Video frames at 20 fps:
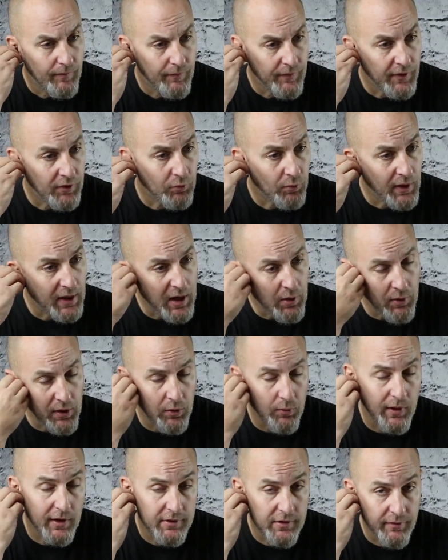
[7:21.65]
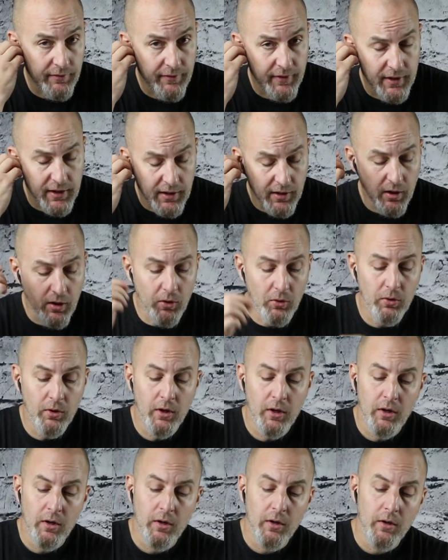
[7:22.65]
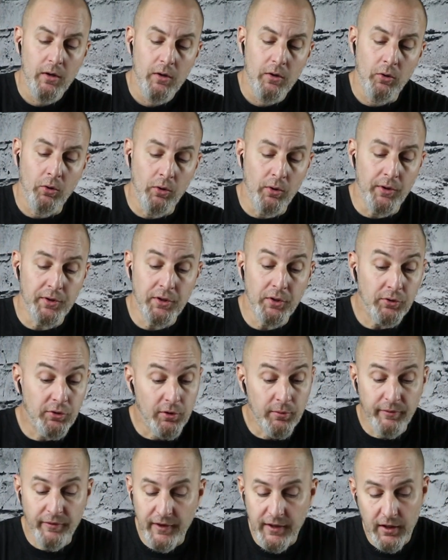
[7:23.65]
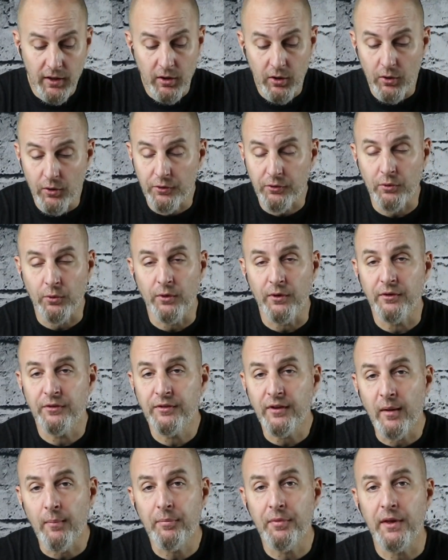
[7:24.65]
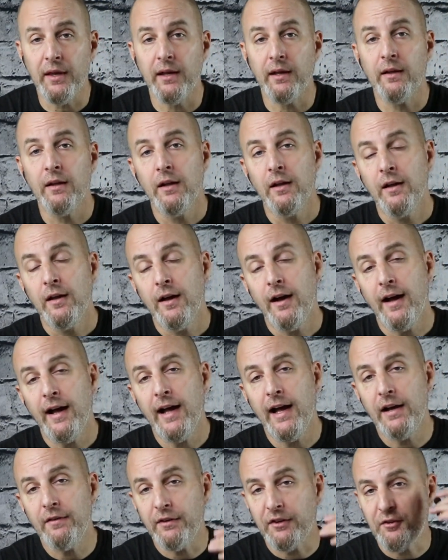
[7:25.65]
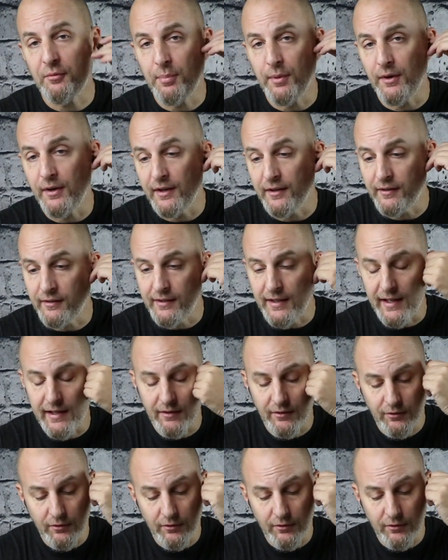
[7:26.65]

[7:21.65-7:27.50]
is when I want to watch a video or YouTube videos or something, I have experienced that.